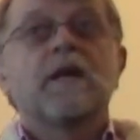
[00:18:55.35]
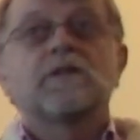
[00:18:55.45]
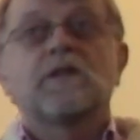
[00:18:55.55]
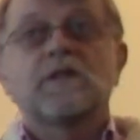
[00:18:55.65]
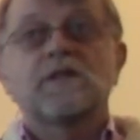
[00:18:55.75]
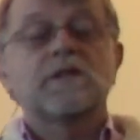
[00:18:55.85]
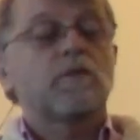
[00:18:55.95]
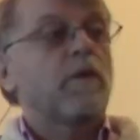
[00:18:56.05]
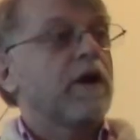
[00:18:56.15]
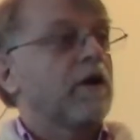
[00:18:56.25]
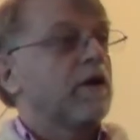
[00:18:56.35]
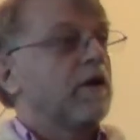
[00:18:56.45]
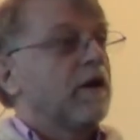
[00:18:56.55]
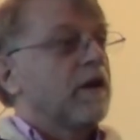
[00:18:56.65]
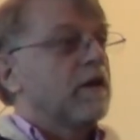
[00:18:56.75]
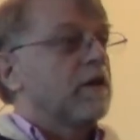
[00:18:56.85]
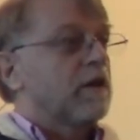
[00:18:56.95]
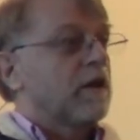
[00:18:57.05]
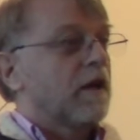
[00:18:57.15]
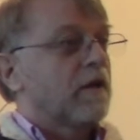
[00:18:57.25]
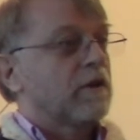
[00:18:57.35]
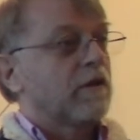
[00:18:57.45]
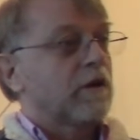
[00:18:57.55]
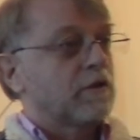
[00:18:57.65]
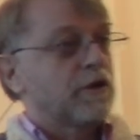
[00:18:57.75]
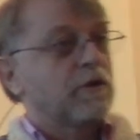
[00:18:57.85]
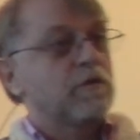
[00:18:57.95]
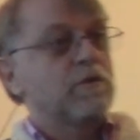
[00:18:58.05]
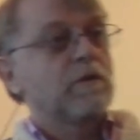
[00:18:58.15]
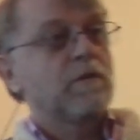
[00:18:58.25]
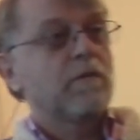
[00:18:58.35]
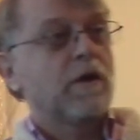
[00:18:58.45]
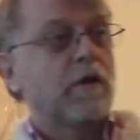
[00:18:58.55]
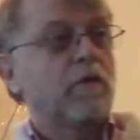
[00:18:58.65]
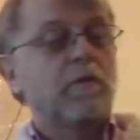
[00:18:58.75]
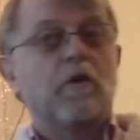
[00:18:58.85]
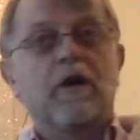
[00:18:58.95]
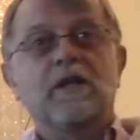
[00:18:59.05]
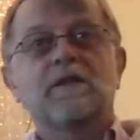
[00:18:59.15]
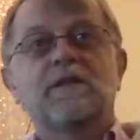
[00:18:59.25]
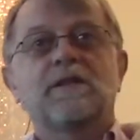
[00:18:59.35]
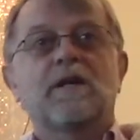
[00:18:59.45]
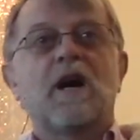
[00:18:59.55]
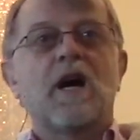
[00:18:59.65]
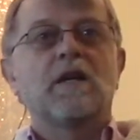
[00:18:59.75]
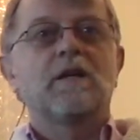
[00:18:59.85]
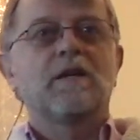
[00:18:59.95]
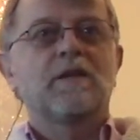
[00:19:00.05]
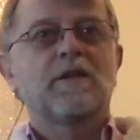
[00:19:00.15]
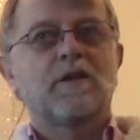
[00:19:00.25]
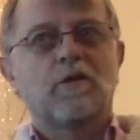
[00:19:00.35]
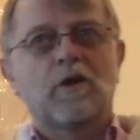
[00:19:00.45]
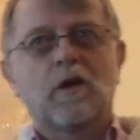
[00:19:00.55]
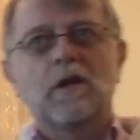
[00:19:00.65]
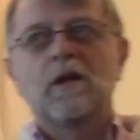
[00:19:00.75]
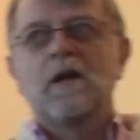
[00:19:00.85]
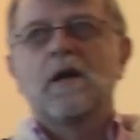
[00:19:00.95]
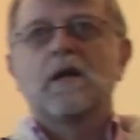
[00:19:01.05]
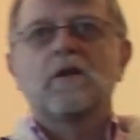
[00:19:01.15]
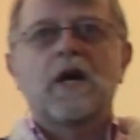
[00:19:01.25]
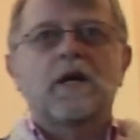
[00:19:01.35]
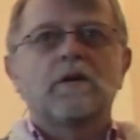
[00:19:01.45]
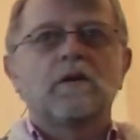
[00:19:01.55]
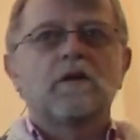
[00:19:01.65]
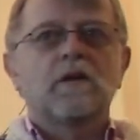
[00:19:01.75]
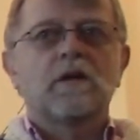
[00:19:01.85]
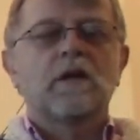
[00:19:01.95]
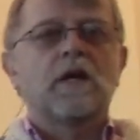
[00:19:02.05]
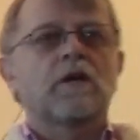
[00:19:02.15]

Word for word: So this is where there are two other points on the circle that in